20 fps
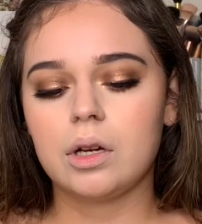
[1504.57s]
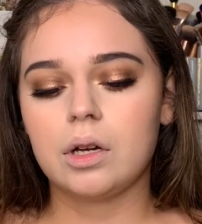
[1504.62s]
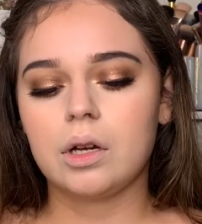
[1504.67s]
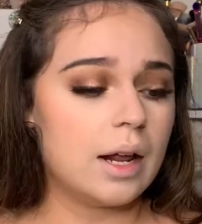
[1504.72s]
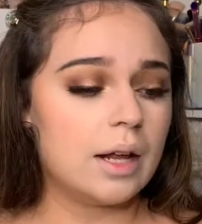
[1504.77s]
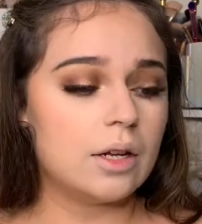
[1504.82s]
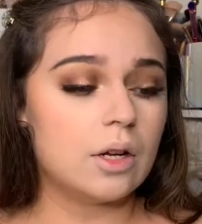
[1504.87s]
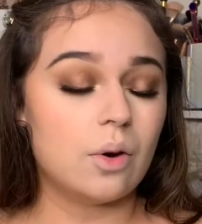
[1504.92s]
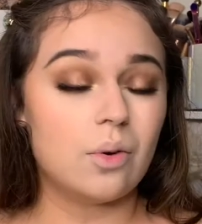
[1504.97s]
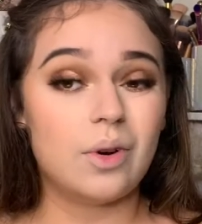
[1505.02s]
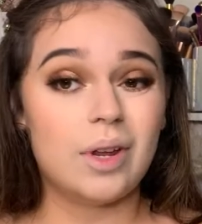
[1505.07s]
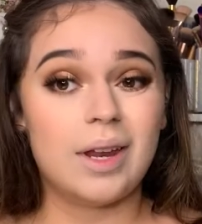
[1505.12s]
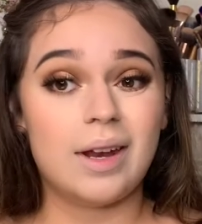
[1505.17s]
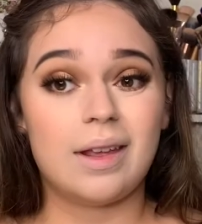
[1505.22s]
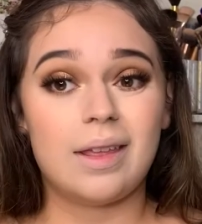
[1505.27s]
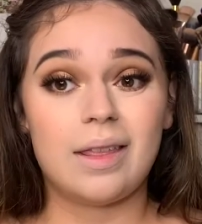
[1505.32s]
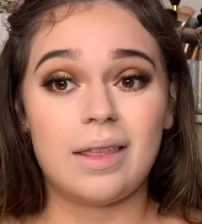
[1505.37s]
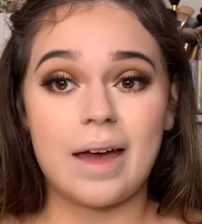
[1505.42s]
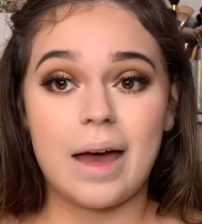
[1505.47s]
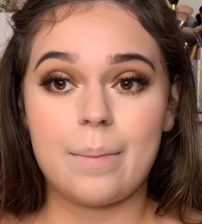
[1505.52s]
I don't need
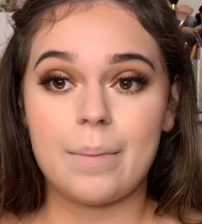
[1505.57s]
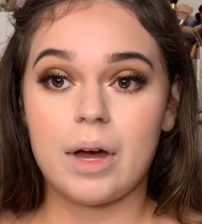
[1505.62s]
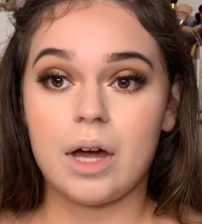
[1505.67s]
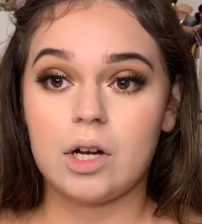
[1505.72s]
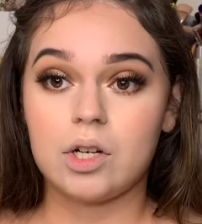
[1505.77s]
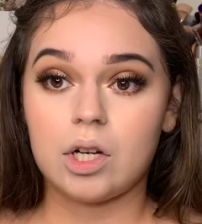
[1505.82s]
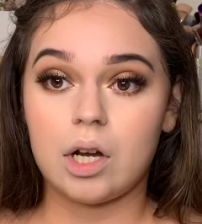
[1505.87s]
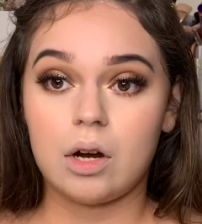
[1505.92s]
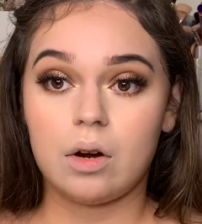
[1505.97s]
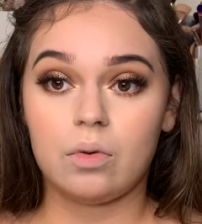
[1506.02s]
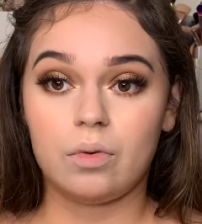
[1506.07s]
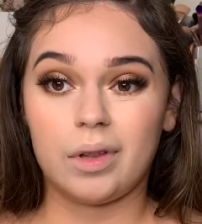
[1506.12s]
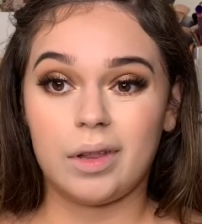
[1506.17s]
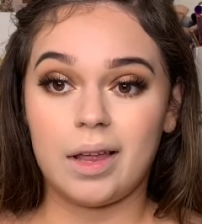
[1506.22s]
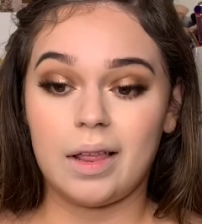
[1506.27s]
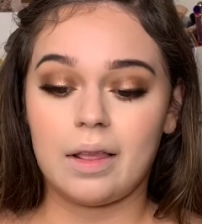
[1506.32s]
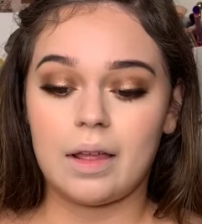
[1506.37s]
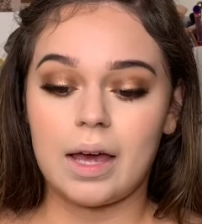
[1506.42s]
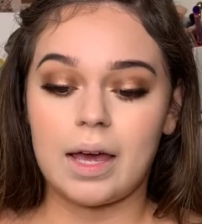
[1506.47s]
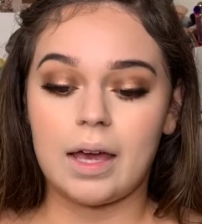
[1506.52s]
that much. I don't really
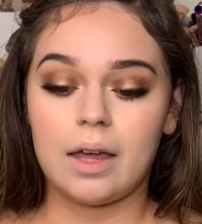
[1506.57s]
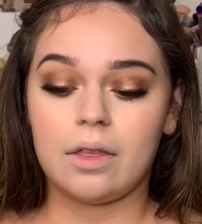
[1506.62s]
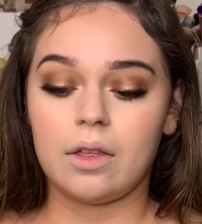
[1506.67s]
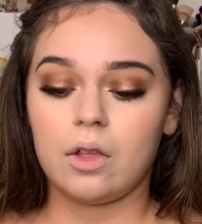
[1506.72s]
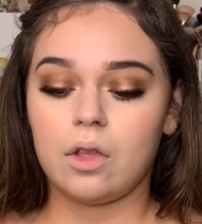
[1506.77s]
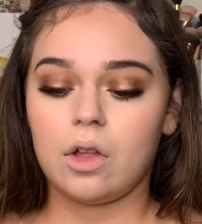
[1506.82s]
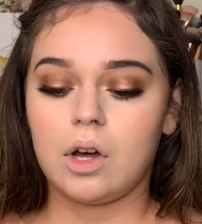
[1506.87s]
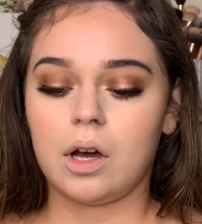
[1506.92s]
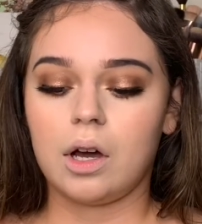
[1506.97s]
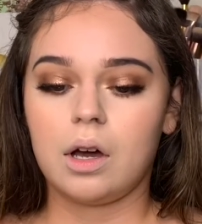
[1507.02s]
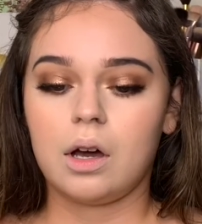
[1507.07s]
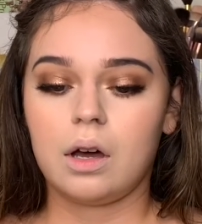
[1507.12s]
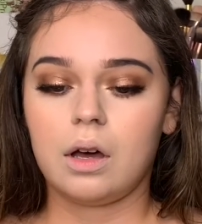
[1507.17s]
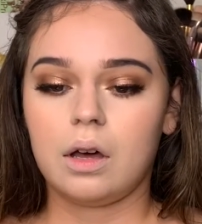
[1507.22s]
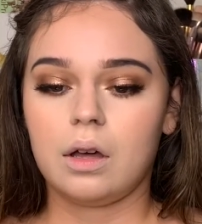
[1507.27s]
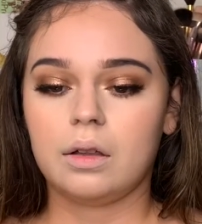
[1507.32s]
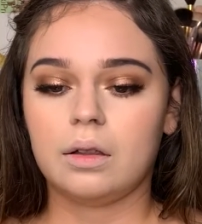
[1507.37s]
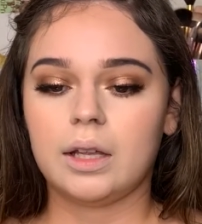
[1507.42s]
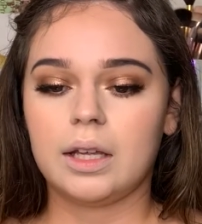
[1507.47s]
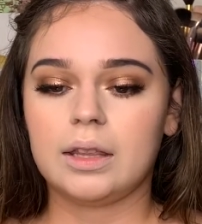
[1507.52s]
like the look,
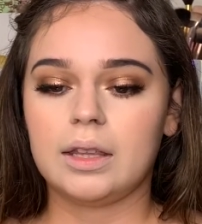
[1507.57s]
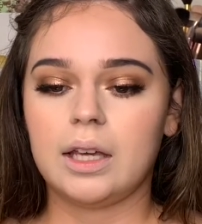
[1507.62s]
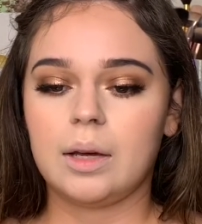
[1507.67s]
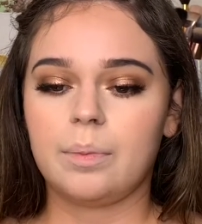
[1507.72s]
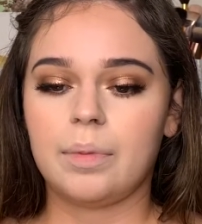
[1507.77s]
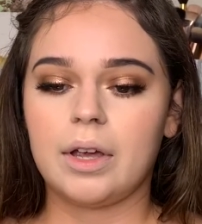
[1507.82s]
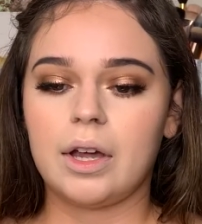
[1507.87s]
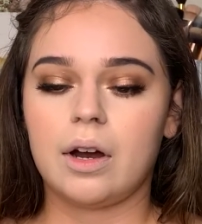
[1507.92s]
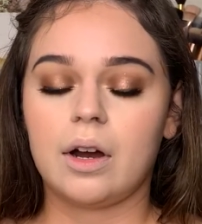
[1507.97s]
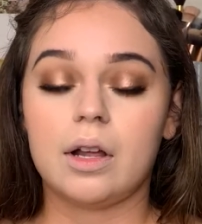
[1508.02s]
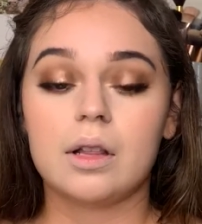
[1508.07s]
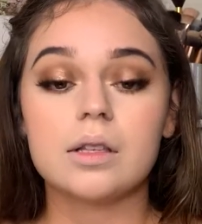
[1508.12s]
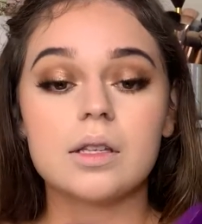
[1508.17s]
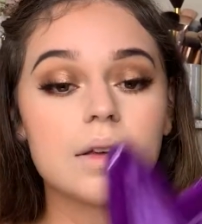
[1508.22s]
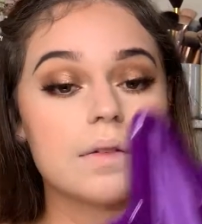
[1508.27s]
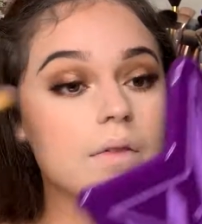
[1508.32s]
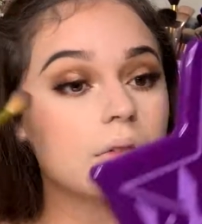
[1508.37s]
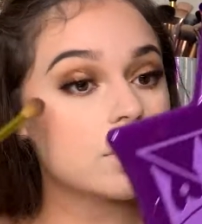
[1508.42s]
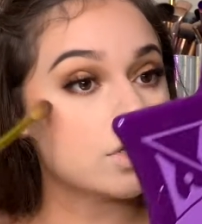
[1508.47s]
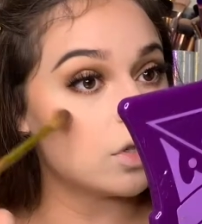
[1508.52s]
like the appearance
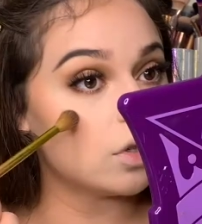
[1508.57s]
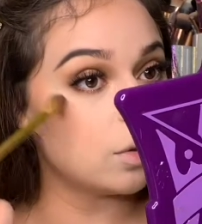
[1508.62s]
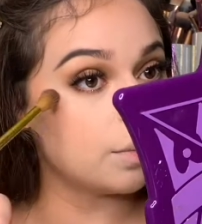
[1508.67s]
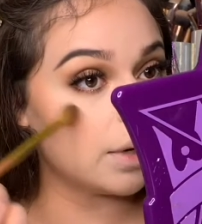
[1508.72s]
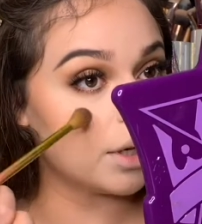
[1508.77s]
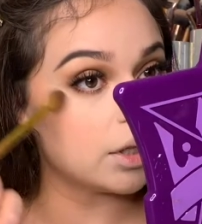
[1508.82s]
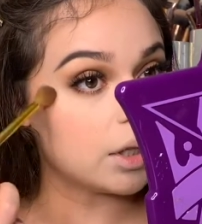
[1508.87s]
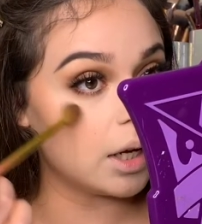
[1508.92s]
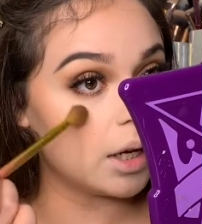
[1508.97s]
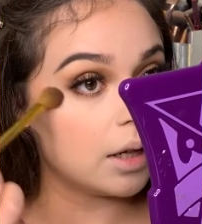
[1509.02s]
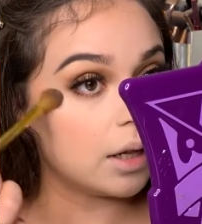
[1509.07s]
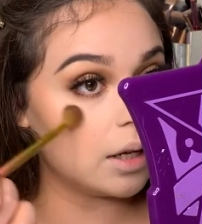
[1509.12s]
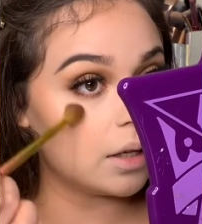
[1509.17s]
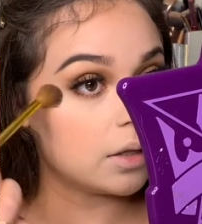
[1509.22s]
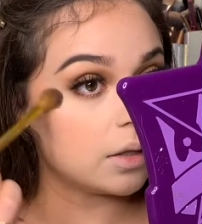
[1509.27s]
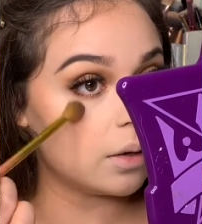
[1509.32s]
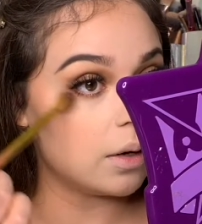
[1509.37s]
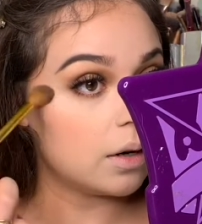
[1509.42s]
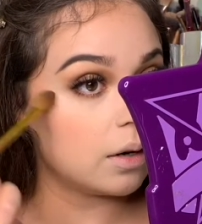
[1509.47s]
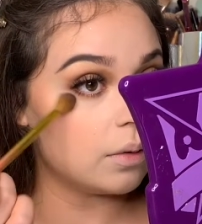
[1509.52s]
of too much highlight,
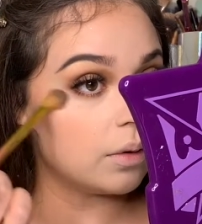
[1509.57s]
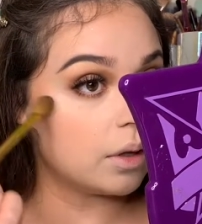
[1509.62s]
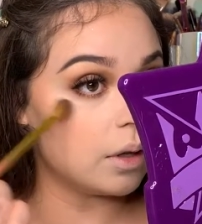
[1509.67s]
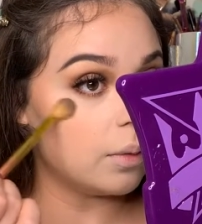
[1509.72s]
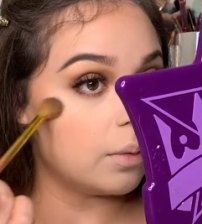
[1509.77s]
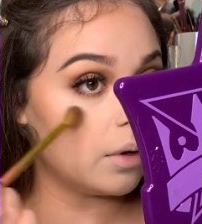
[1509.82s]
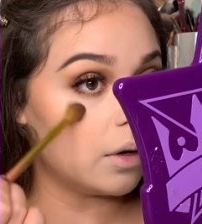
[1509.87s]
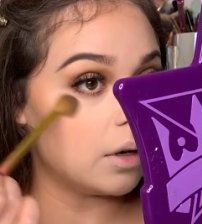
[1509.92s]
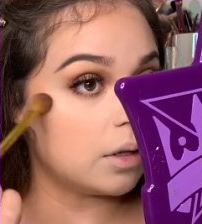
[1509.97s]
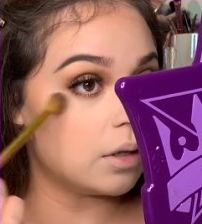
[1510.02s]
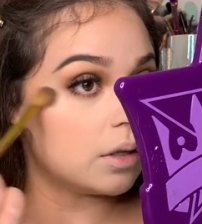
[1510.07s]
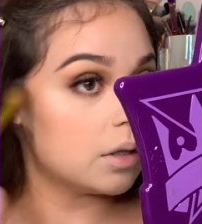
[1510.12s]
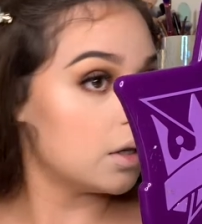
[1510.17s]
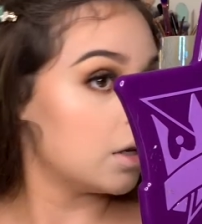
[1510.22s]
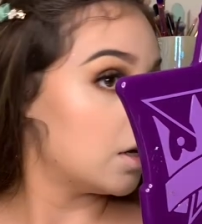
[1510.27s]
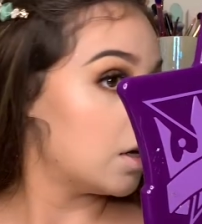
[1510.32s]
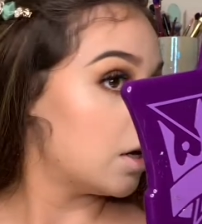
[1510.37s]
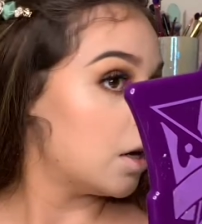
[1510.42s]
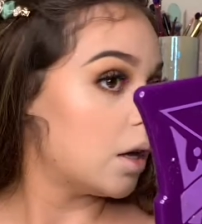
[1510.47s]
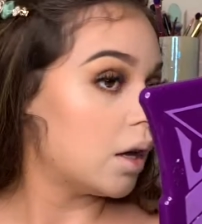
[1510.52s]
so I don't really want
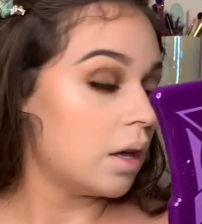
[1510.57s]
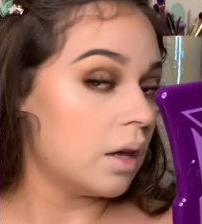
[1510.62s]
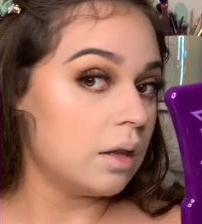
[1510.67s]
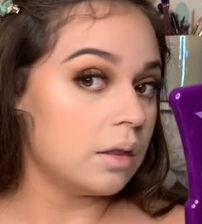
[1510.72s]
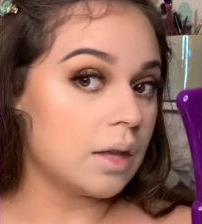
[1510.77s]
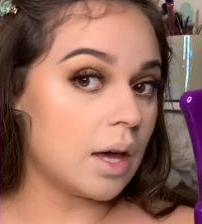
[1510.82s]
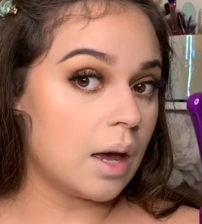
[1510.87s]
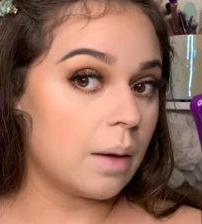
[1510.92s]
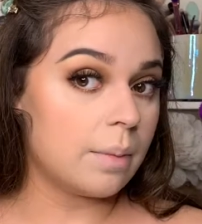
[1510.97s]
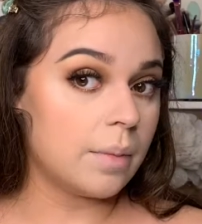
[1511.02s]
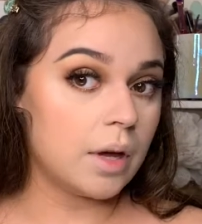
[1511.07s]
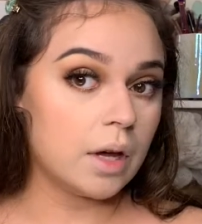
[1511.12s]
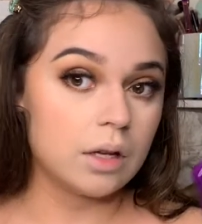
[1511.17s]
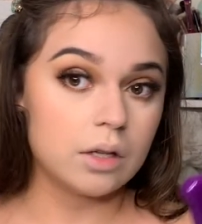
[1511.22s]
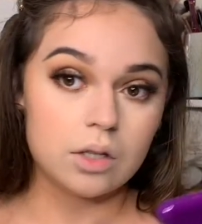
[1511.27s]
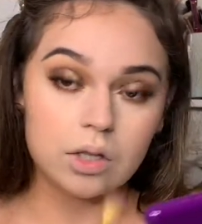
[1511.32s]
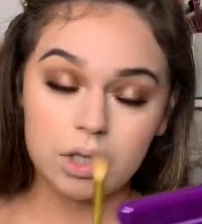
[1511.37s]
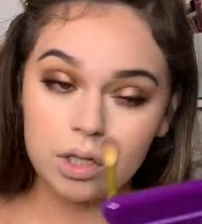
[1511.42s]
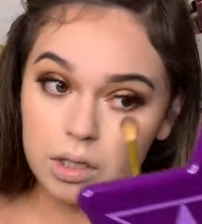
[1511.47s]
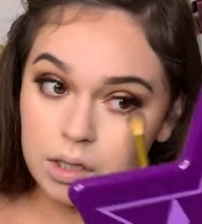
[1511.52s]
that
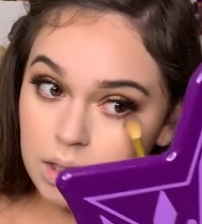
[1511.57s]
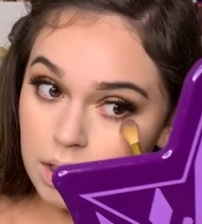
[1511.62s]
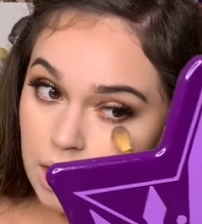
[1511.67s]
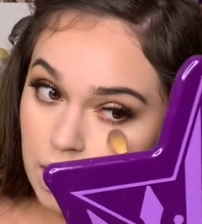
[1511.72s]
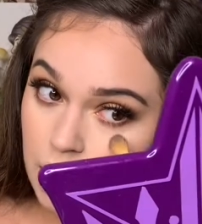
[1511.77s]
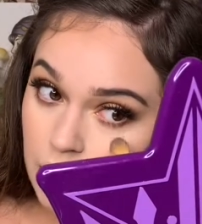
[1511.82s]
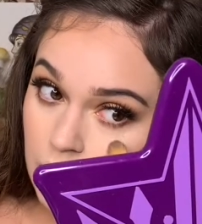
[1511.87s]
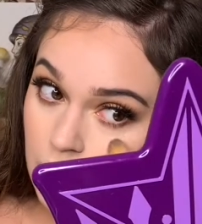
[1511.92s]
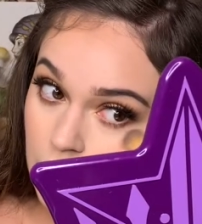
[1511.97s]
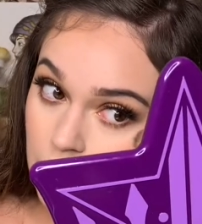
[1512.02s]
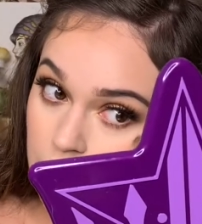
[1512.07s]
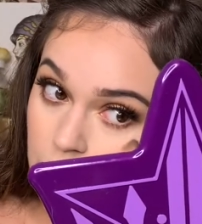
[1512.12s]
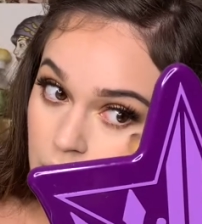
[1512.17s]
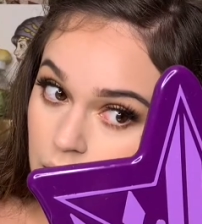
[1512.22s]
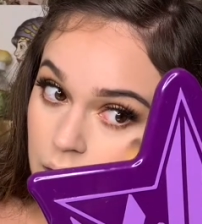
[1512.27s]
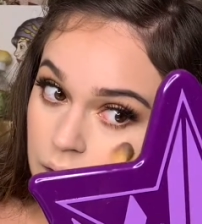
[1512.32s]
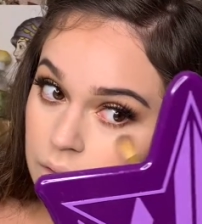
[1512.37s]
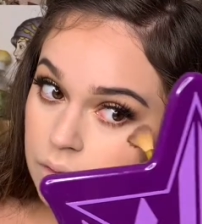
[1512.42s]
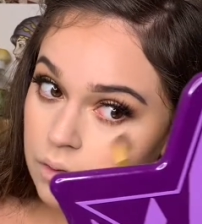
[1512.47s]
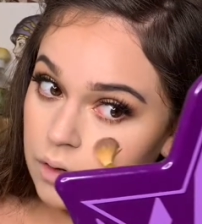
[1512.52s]
much. Just like
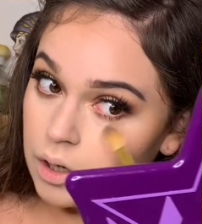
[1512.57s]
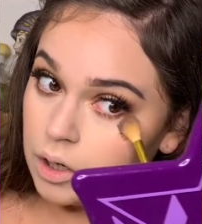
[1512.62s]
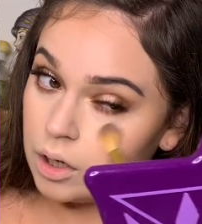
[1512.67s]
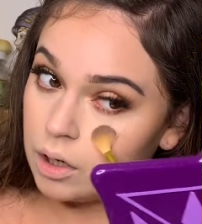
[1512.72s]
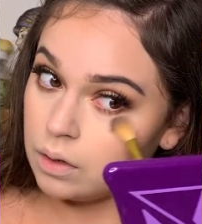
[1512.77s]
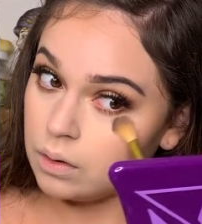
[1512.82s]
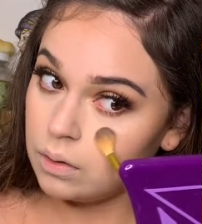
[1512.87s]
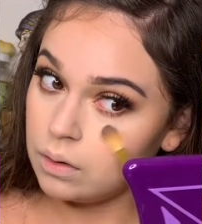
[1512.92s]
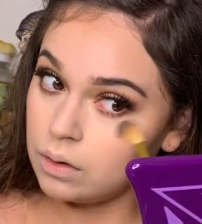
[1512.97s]
enough, you know?